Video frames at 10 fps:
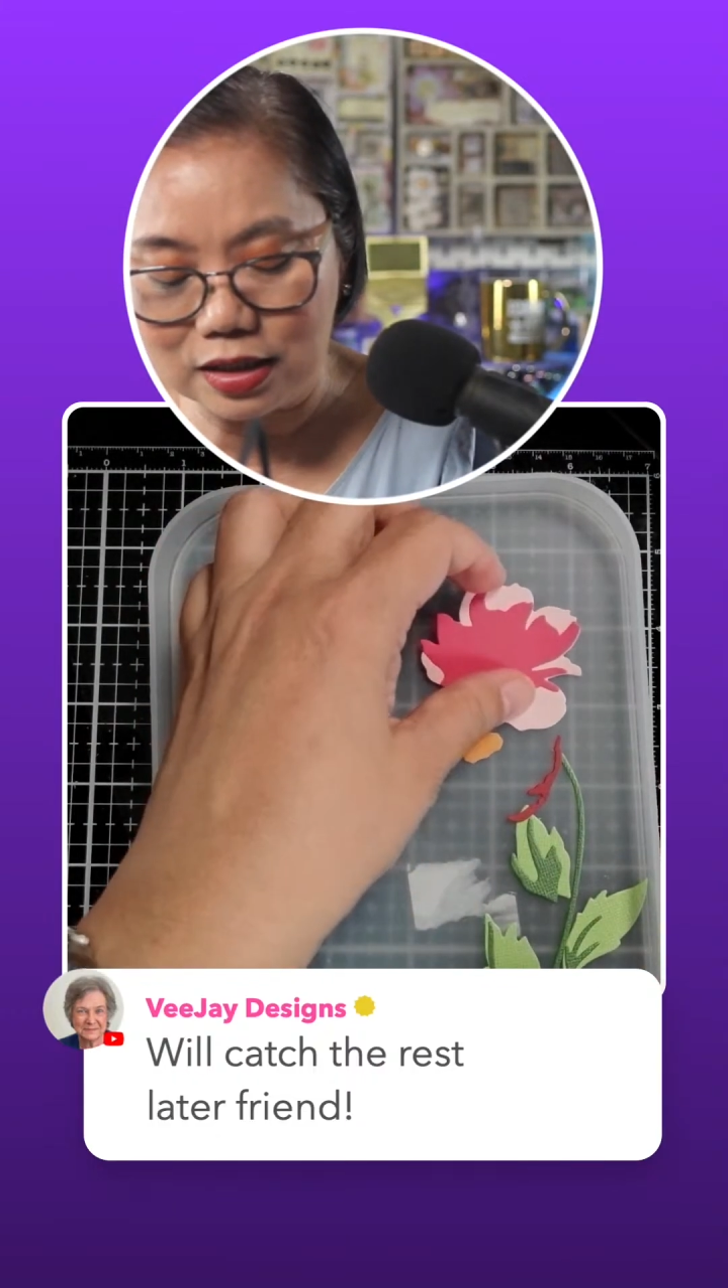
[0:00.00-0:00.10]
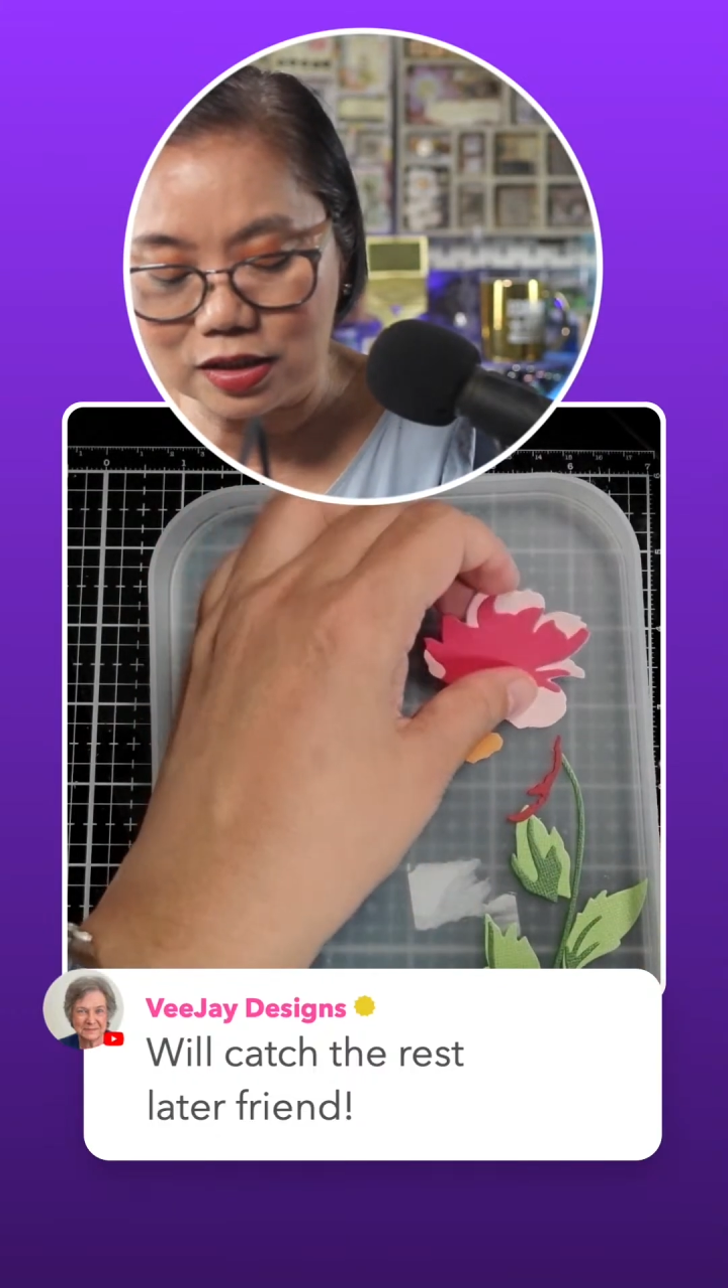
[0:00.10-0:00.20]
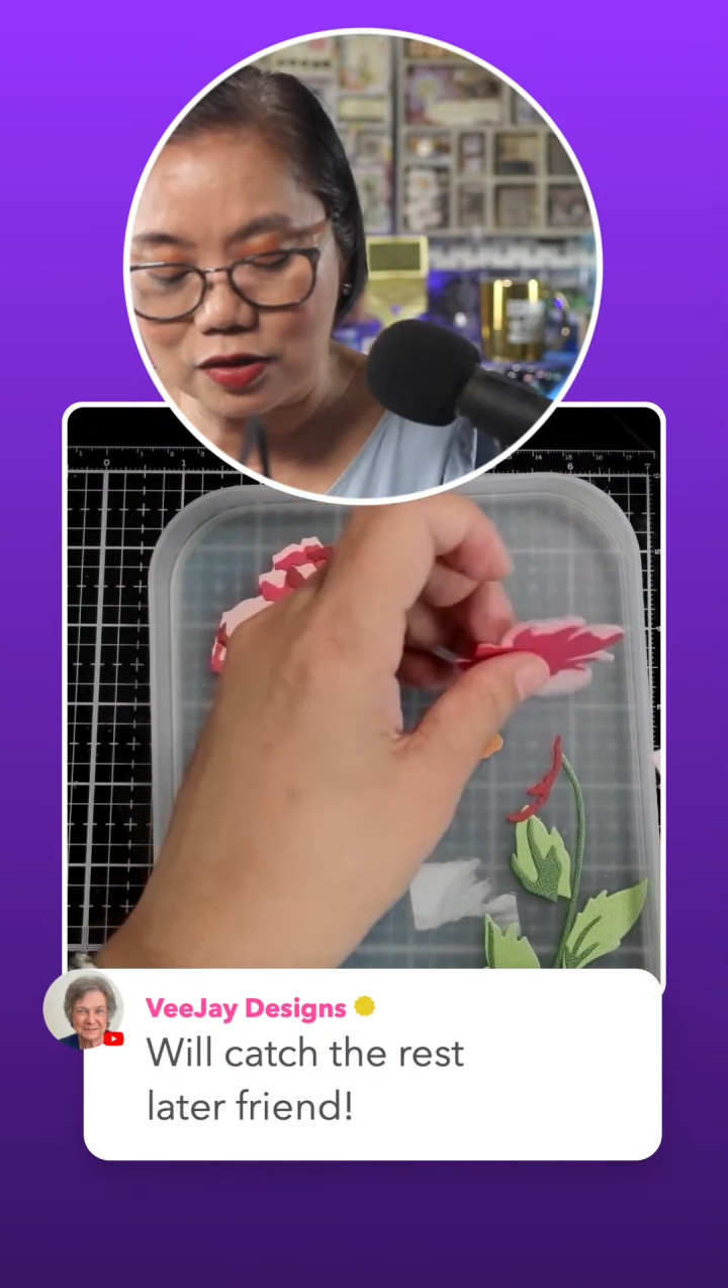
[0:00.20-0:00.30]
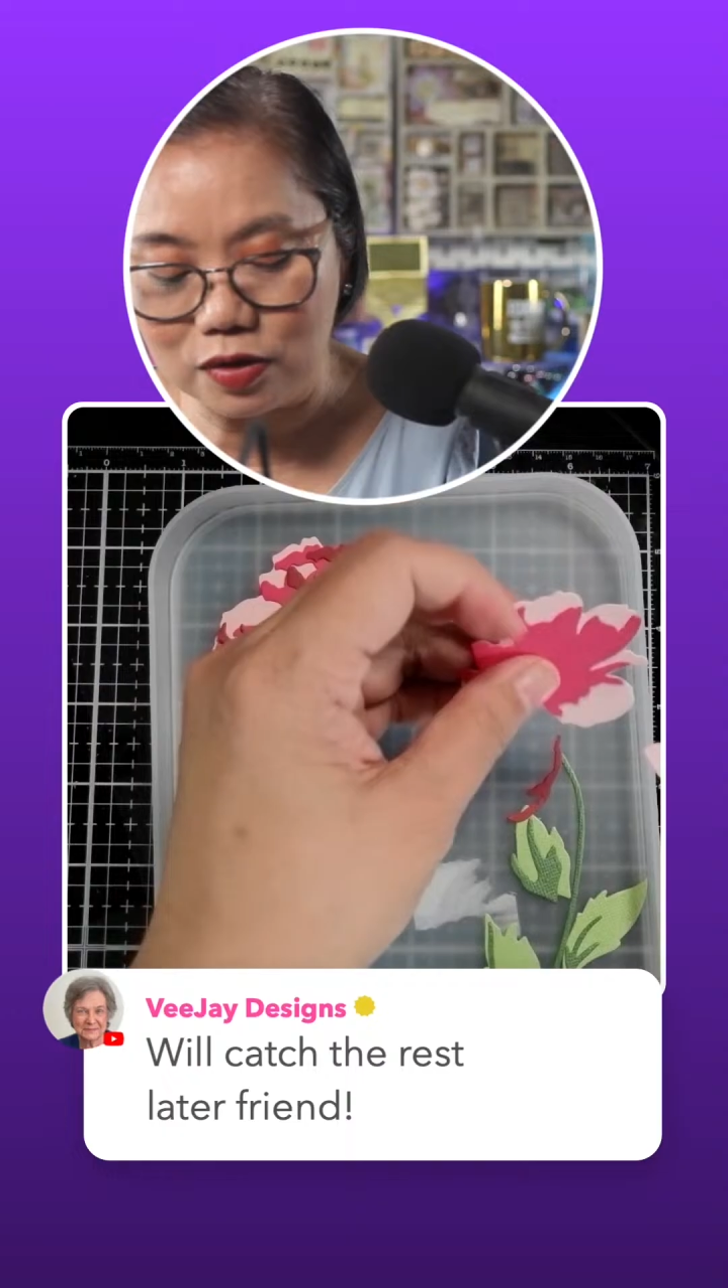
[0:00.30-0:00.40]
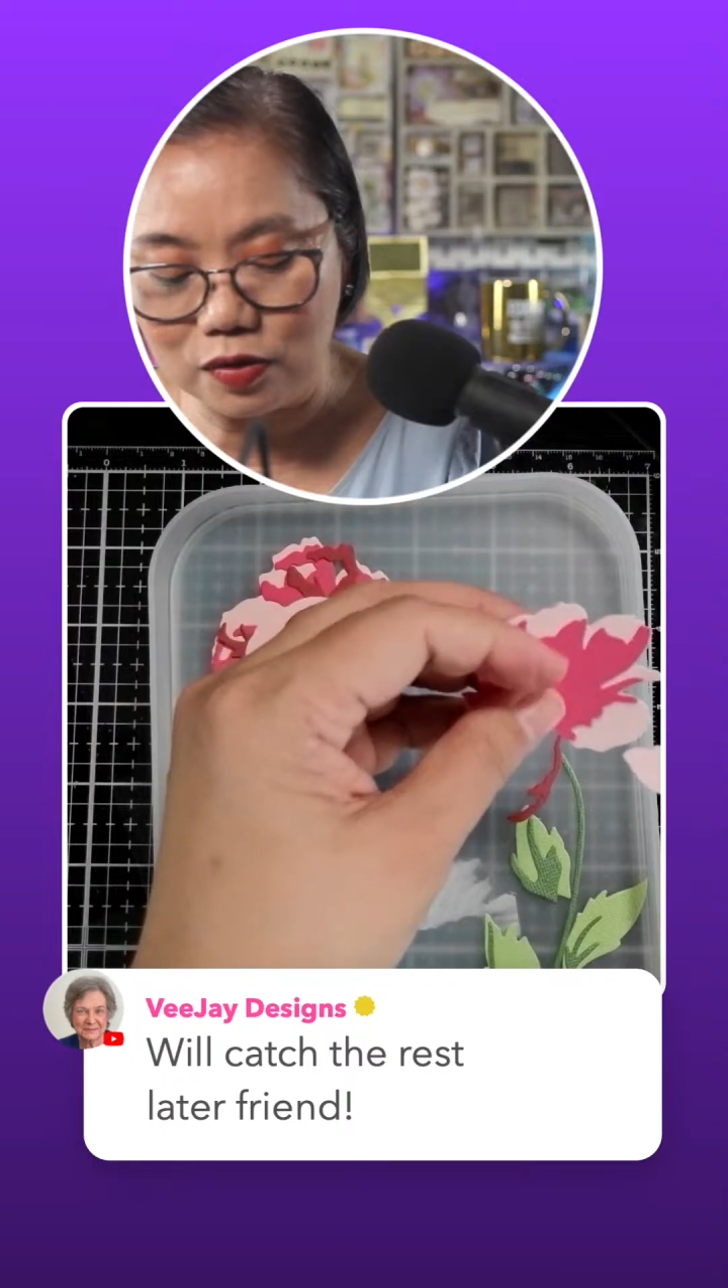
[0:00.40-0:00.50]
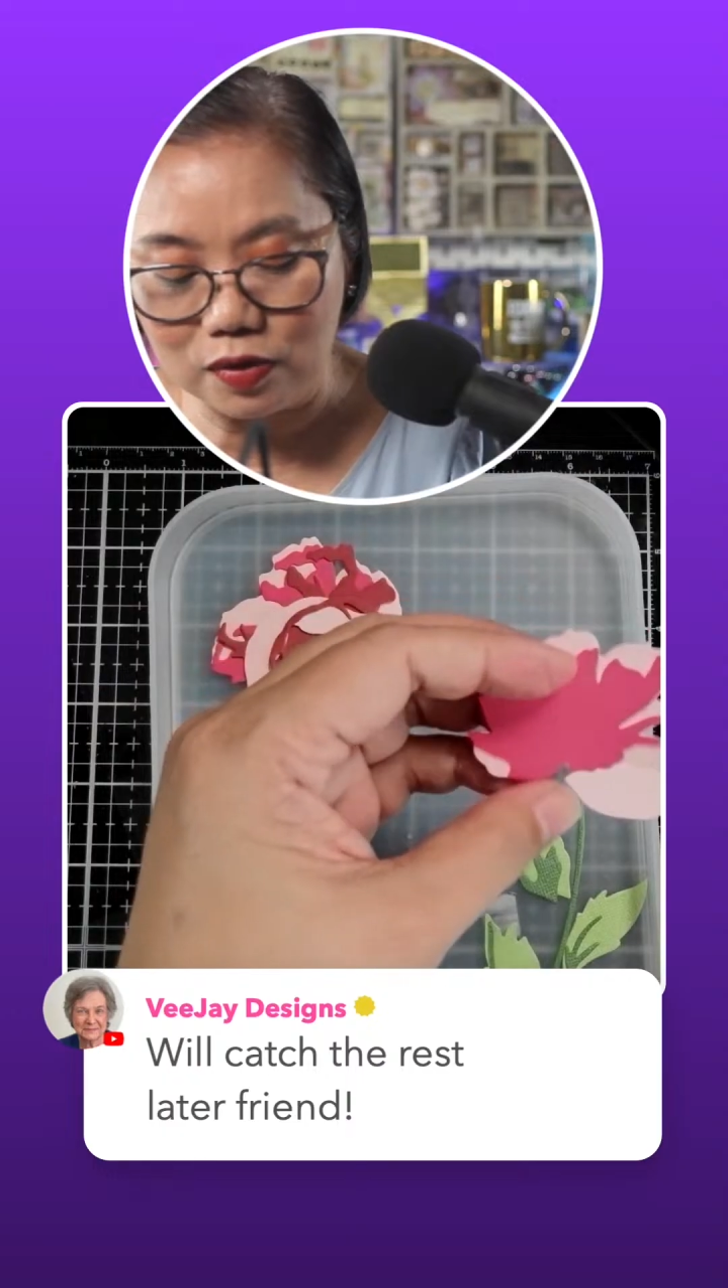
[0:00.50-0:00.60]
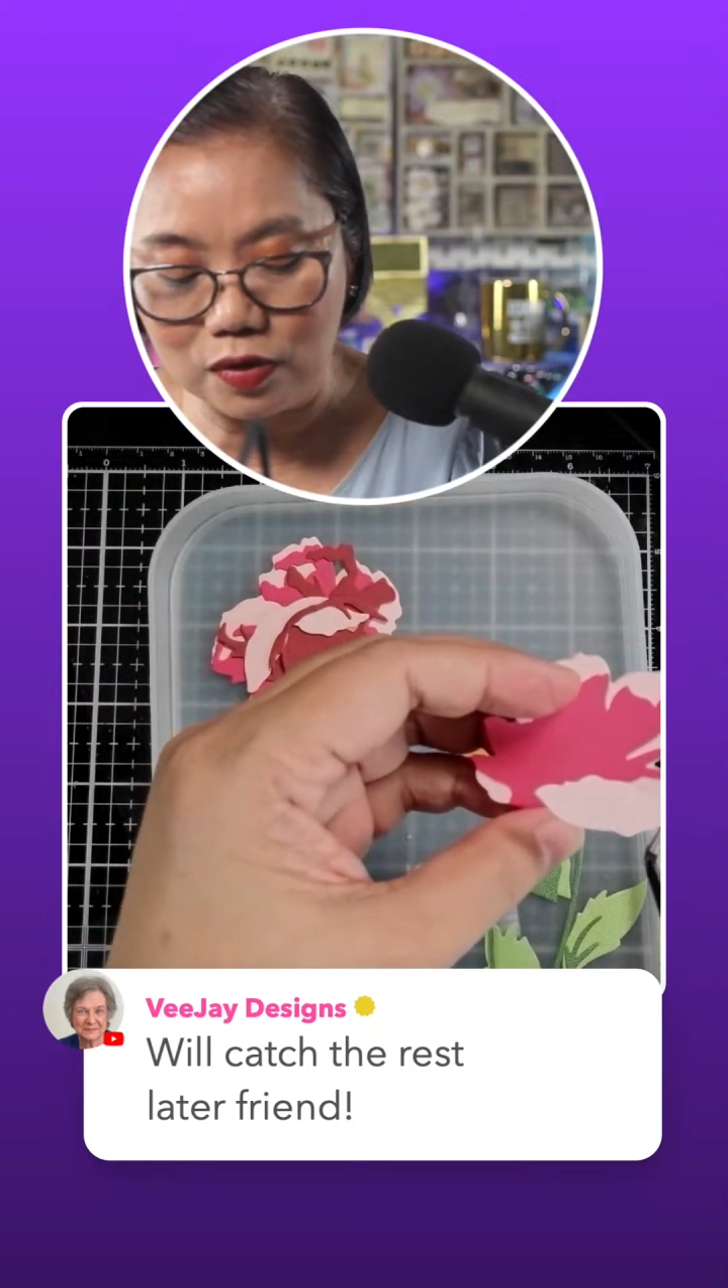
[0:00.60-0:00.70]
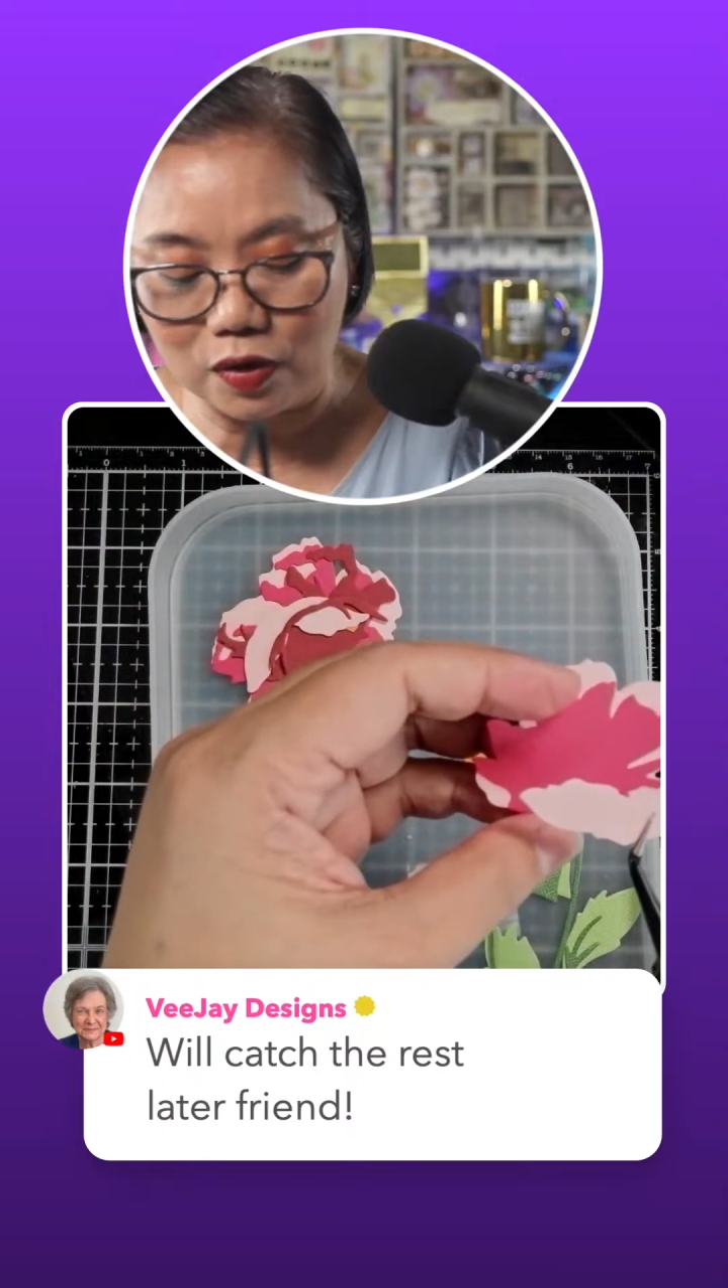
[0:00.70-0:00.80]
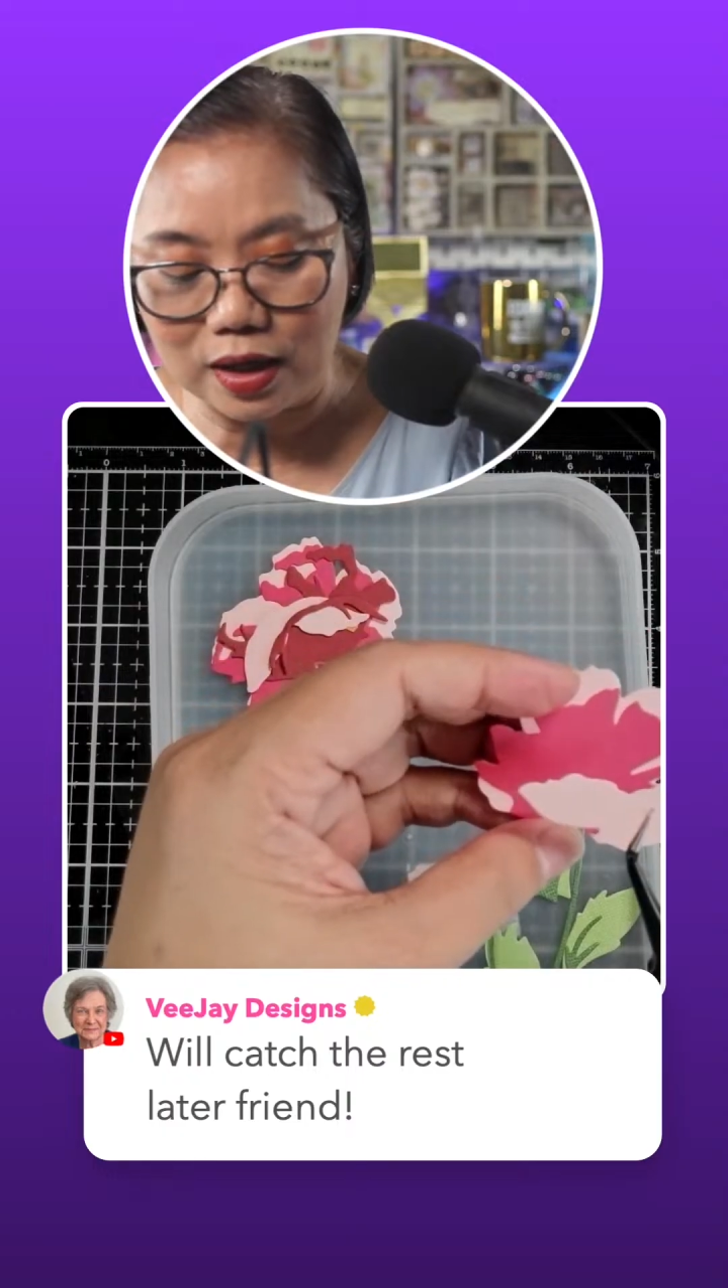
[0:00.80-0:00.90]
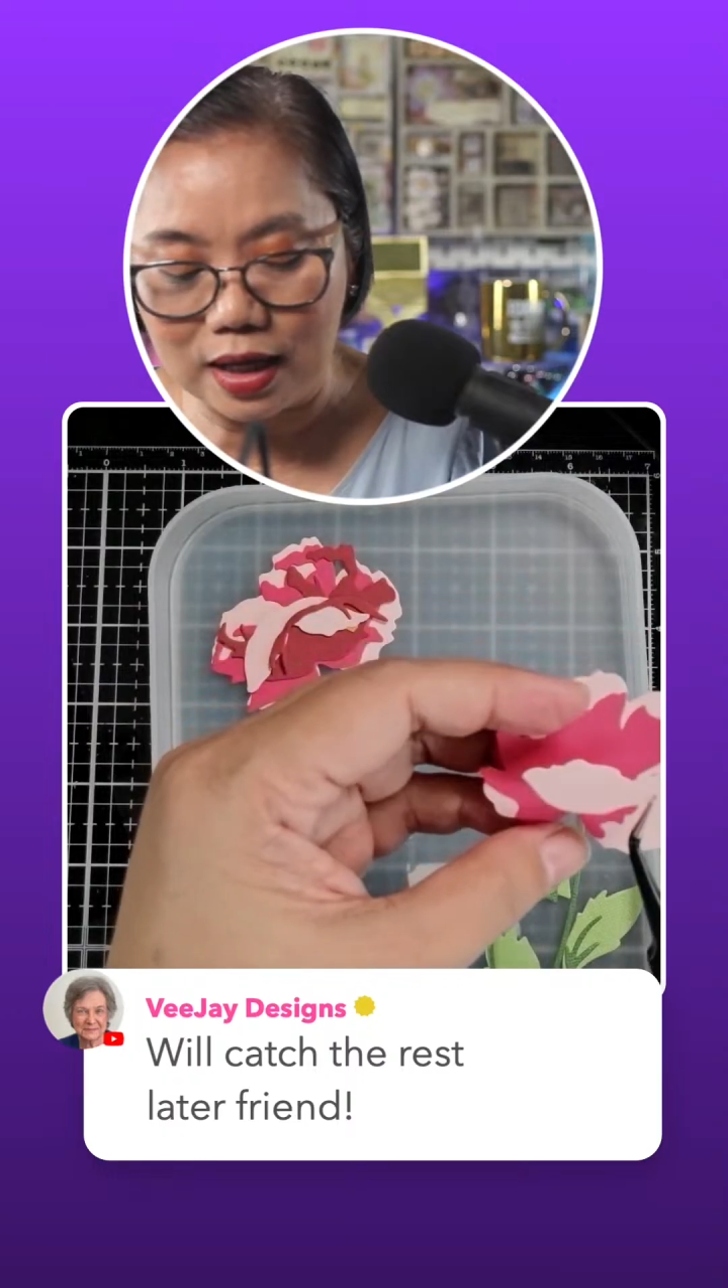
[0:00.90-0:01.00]
so you
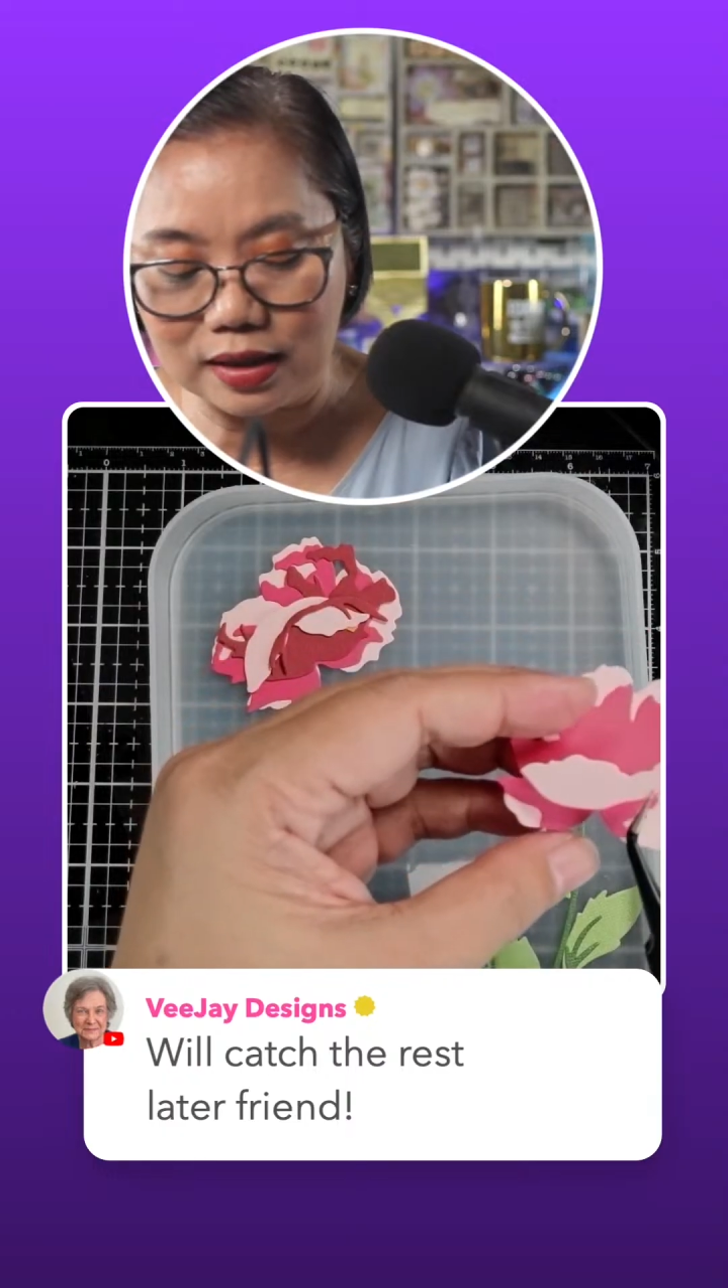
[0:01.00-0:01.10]
look at